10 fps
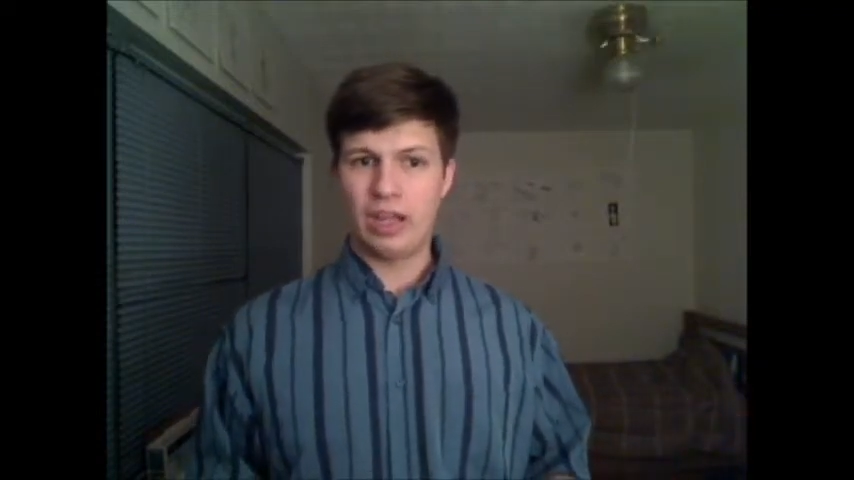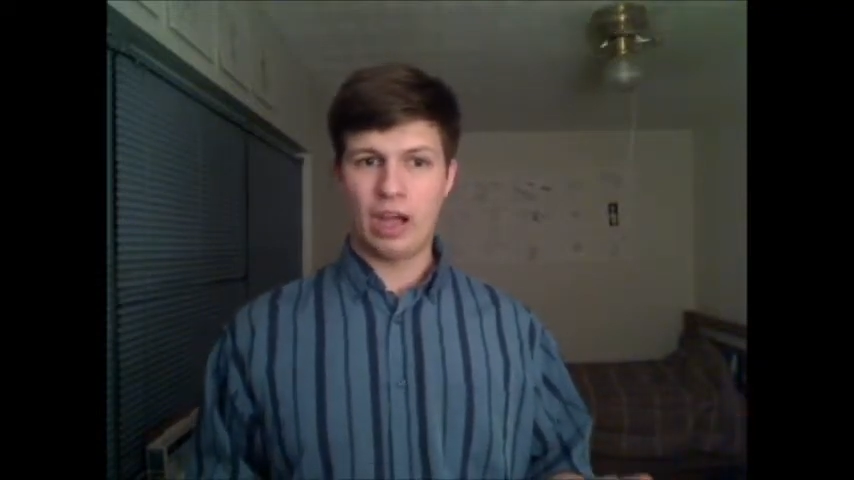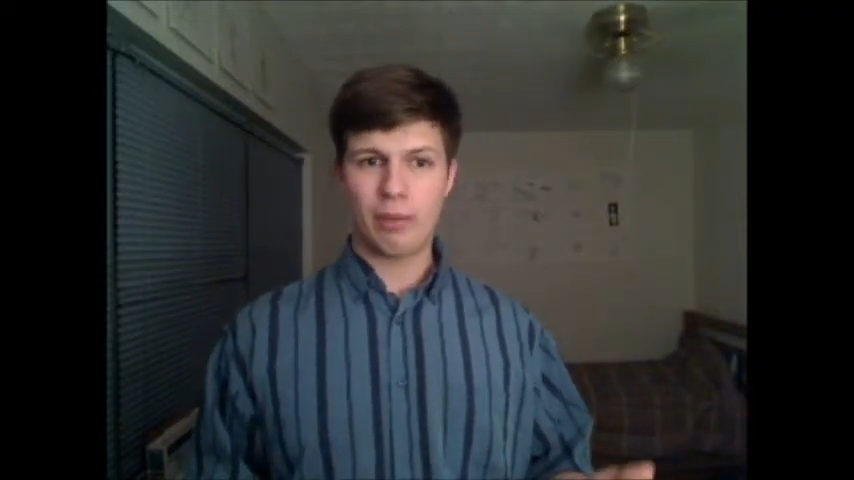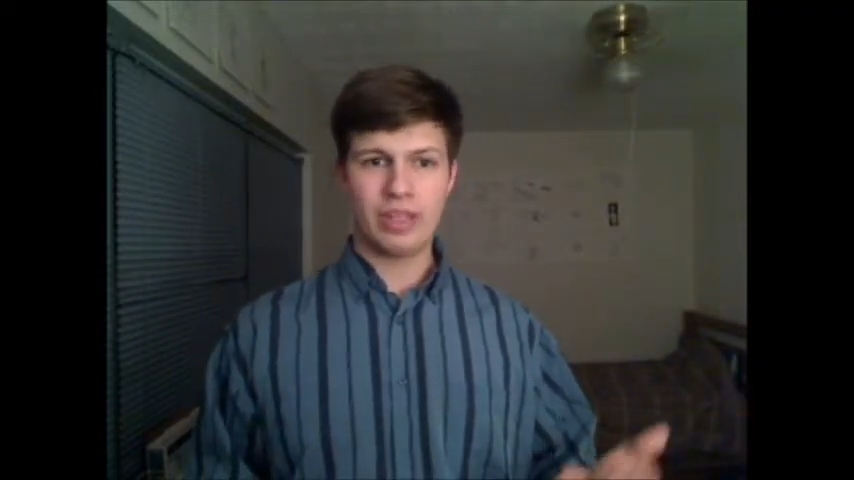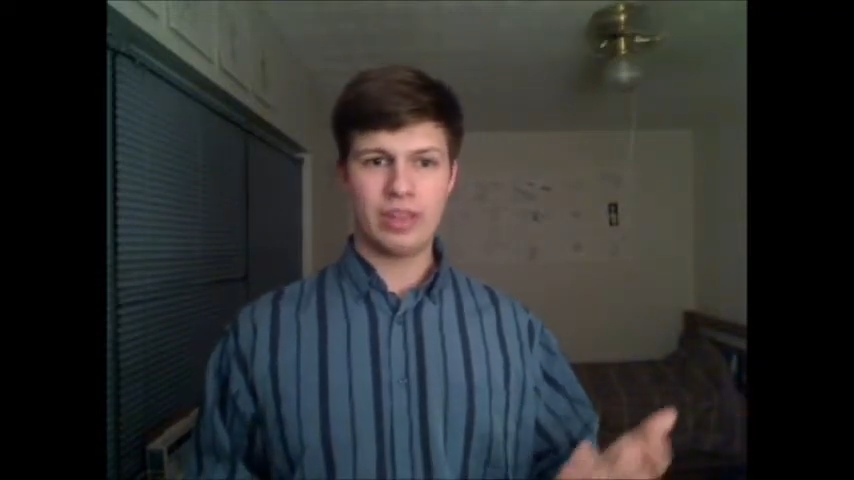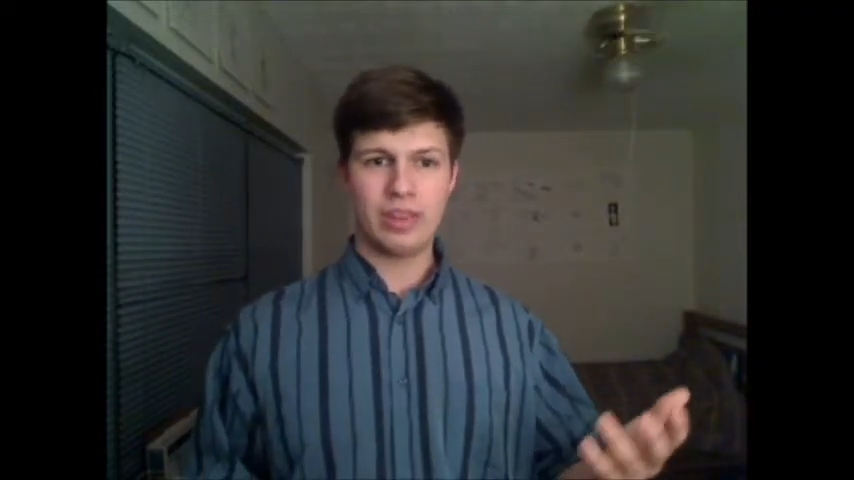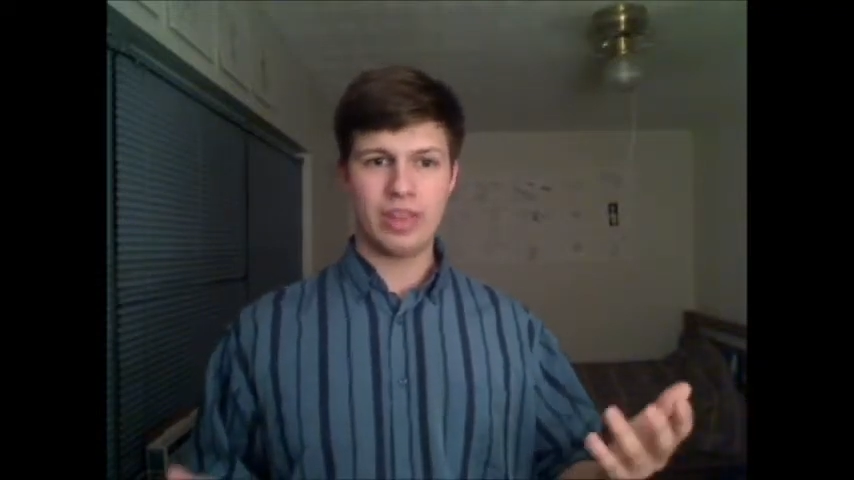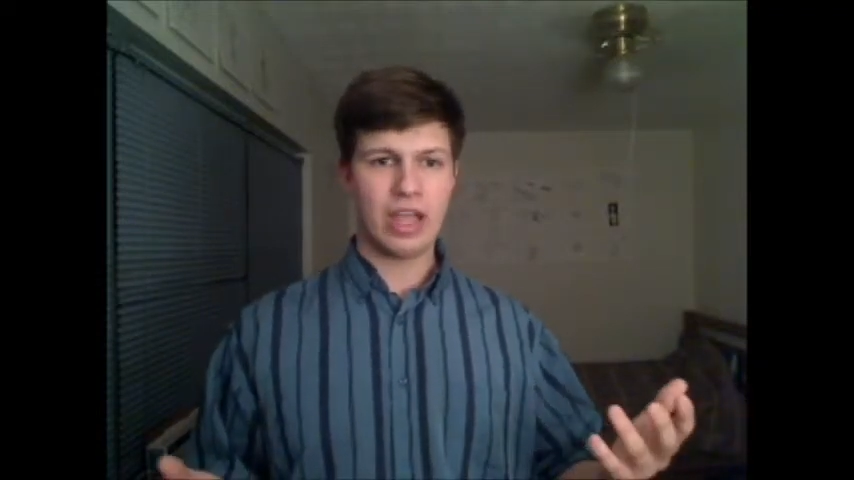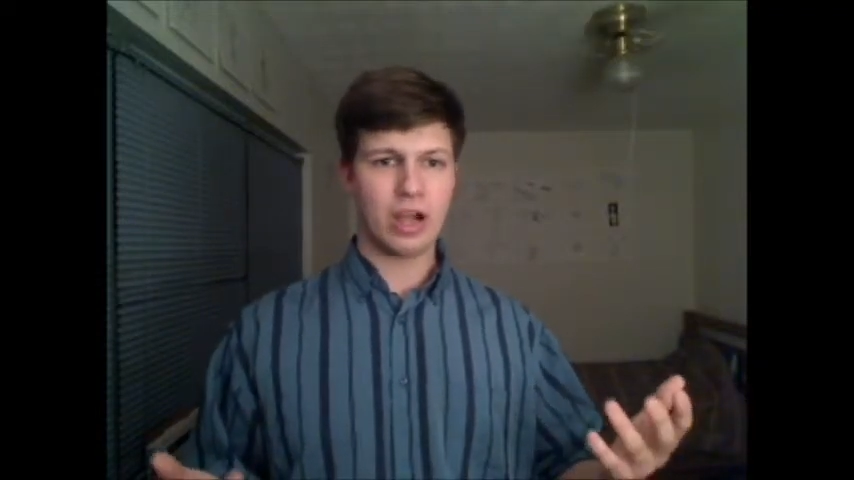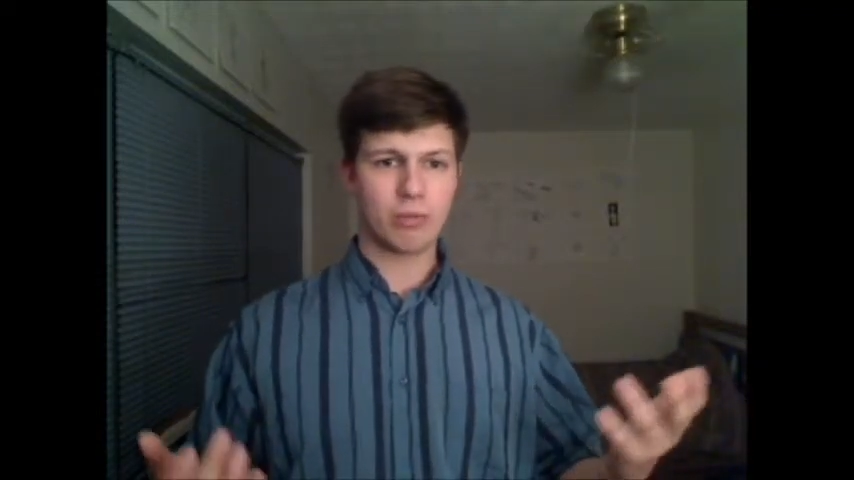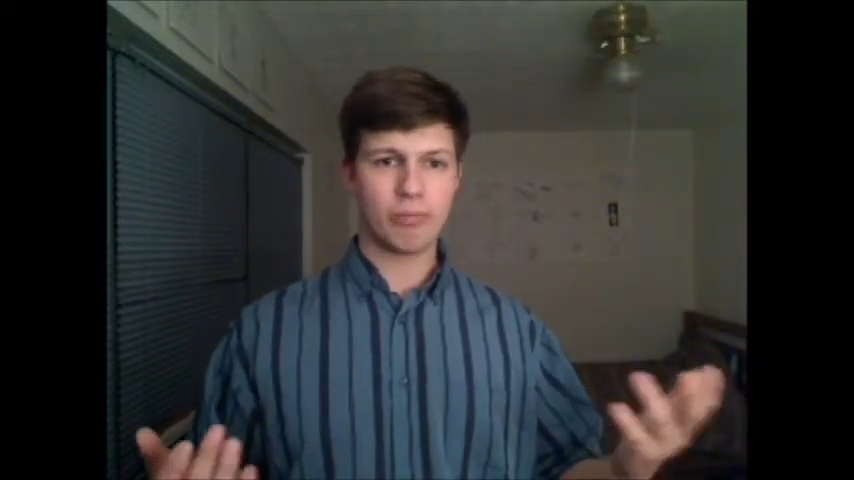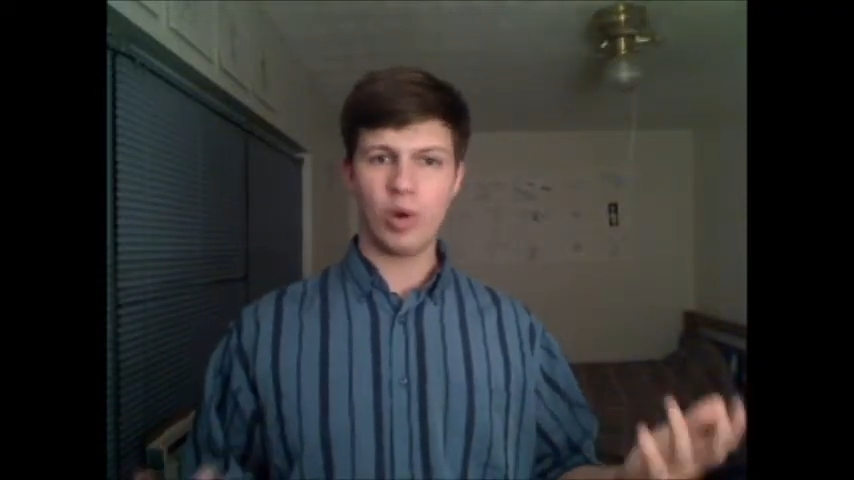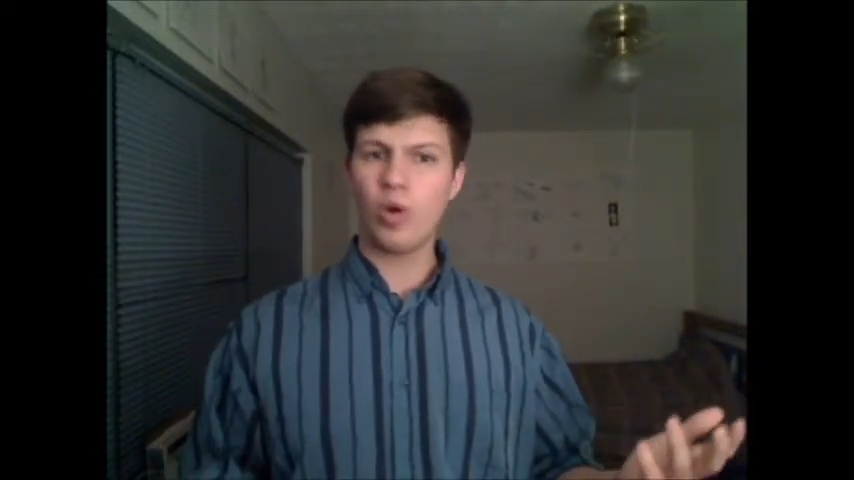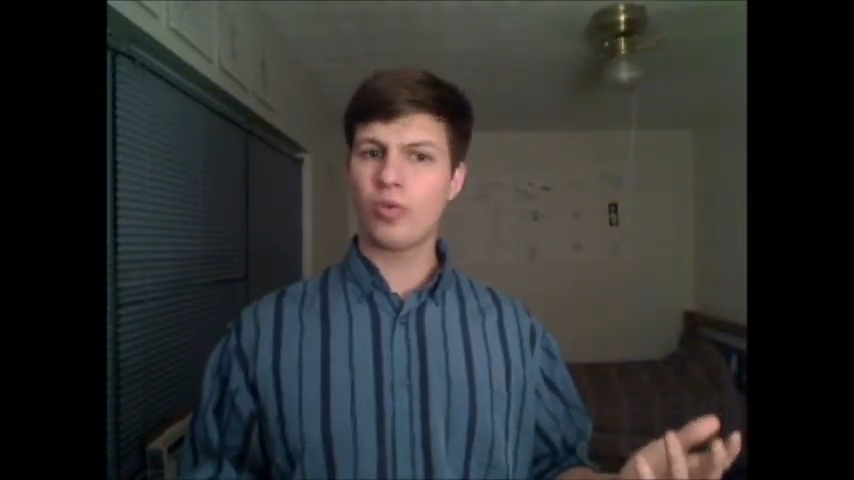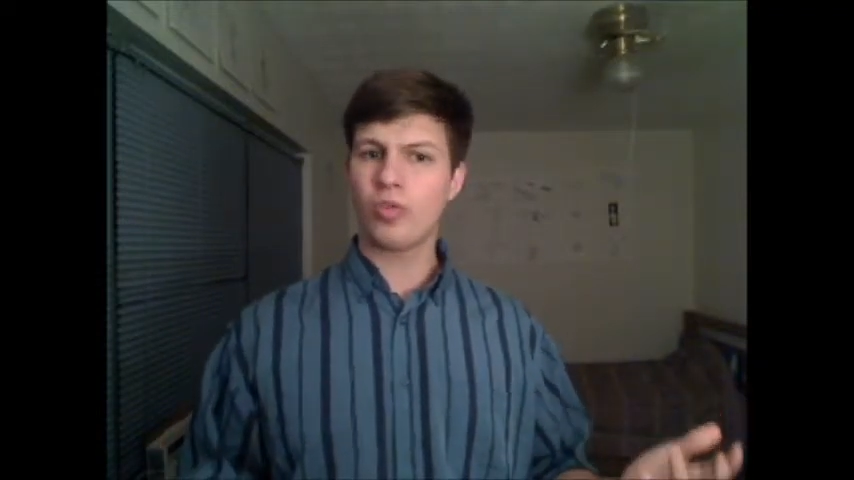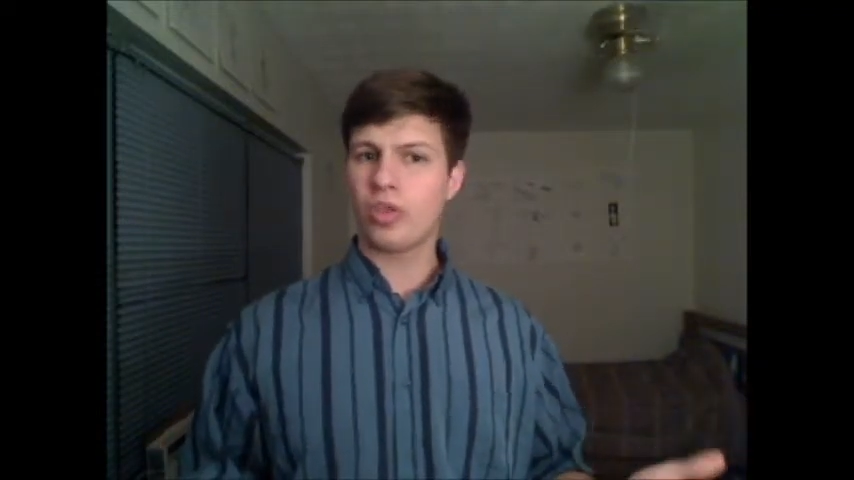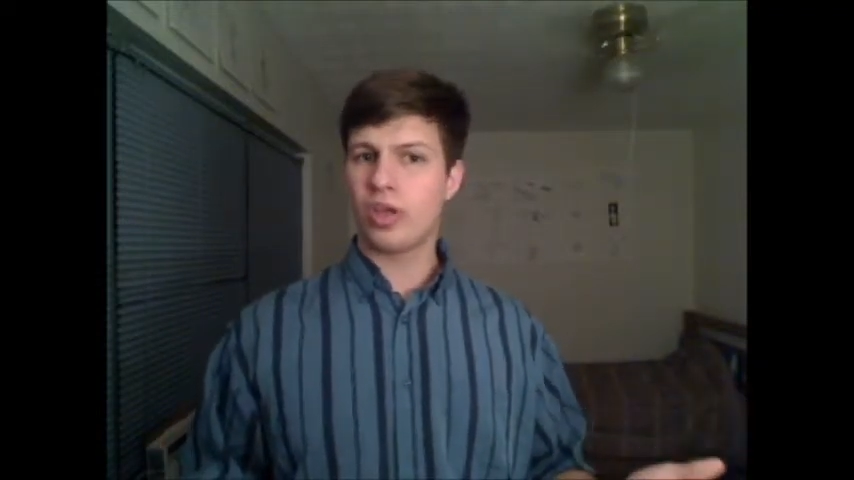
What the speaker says: I mean, they are both